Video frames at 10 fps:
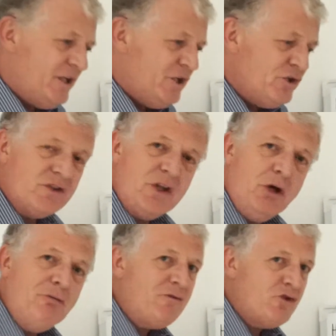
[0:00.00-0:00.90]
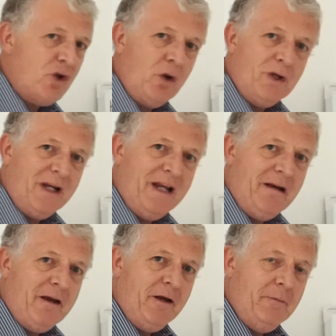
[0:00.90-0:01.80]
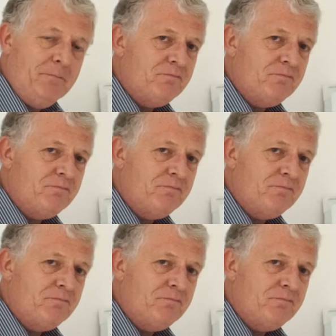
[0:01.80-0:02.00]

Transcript: You just go around your local area,